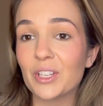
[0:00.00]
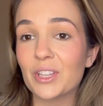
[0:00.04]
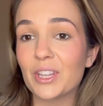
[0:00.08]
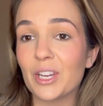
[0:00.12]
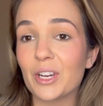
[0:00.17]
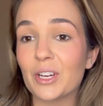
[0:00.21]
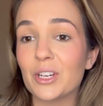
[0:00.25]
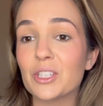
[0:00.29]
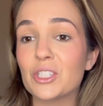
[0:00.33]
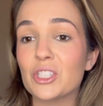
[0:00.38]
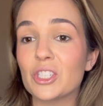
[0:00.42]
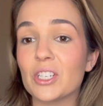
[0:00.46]

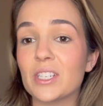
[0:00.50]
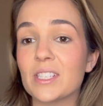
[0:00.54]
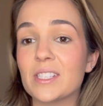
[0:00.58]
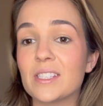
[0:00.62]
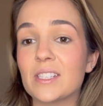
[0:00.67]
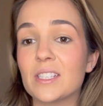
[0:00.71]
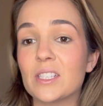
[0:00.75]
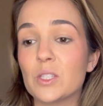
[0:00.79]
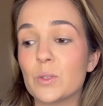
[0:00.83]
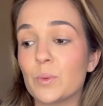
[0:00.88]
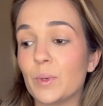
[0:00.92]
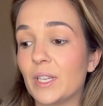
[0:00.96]
They're just
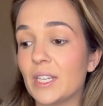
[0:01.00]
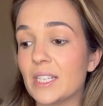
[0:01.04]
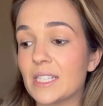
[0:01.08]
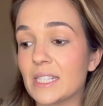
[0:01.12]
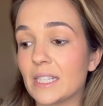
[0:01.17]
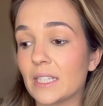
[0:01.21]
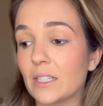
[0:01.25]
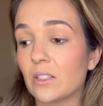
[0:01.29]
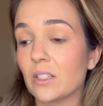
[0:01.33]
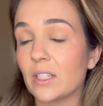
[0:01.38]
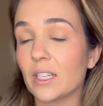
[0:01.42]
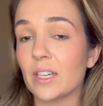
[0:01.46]
the sweetest
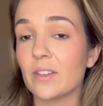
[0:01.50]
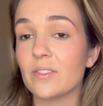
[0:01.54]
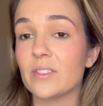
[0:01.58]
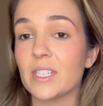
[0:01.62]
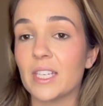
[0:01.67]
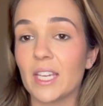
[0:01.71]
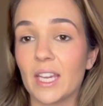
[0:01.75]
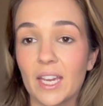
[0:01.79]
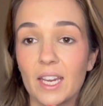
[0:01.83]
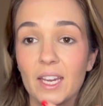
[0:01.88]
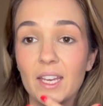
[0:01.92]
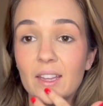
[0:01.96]
little gift to
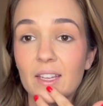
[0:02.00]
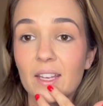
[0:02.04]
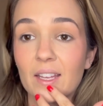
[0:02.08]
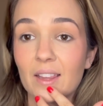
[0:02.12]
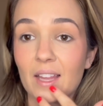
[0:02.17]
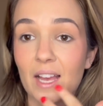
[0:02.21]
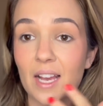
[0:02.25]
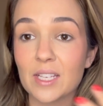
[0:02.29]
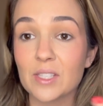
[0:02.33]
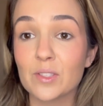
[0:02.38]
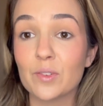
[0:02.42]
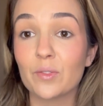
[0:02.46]
get, and they
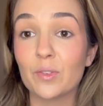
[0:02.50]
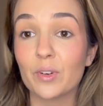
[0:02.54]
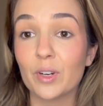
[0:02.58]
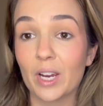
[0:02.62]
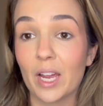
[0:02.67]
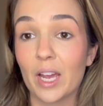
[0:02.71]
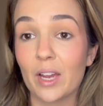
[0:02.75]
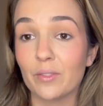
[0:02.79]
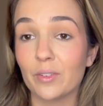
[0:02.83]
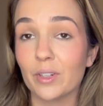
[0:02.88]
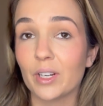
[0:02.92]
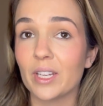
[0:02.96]
last
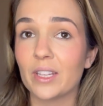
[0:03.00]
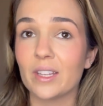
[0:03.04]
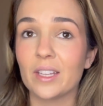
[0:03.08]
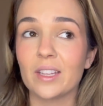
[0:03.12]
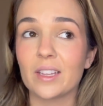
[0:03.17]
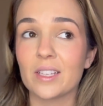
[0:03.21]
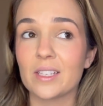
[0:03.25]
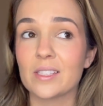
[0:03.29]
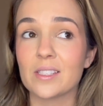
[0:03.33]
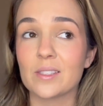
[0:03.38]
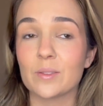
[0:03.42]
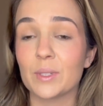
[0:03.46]
forever. I think
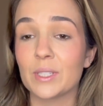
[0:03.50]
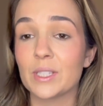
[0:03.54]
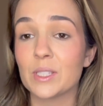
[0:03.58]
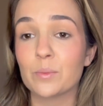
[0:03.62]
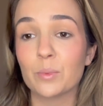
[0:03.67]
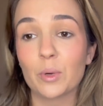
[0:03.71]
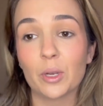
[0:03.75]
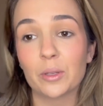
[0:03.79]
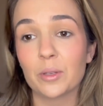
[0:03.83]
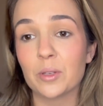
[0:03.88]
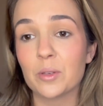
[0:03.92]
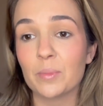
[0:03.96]
this one's
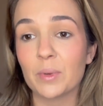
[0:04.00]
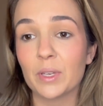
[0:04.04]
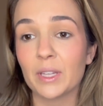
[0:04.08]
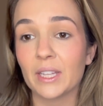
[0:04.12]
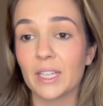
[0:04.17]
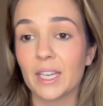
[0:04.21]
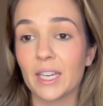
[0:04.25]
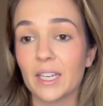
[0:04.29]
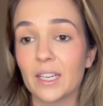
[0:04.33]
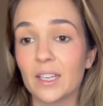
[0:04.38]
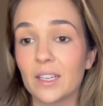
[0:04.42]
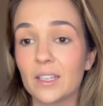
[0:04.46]
probably been
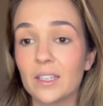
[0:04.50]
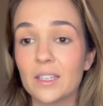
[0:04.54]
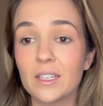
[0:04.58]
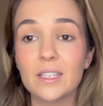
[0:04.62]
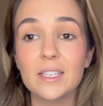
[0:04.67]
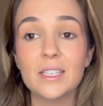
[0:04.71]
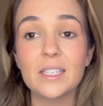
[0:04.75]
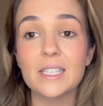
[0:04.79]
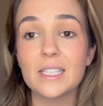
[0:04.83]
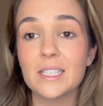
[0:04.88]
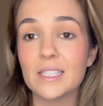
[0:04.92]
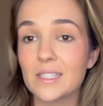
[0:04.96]
like
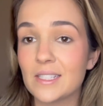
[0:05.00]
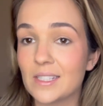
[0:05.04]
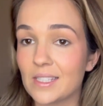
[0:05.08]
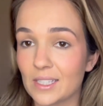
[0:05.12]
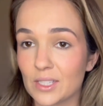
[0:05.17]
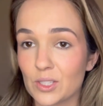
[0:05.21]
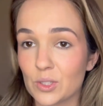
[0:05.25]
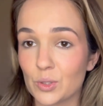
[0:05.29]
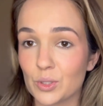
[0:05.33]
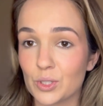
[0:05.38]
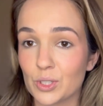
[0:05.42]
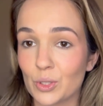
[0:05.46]

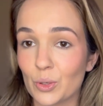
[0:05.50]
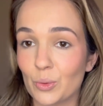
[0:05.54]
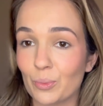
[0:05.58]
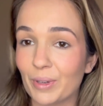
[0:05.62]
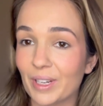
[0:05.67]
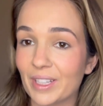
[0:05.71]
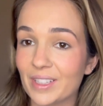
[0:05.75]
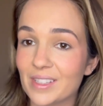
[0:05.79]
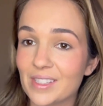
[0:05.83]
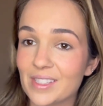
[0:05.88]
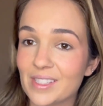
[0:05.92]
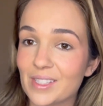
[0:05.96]
6 or so
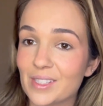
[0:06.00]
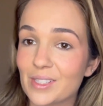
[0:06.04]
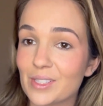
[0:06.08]
months.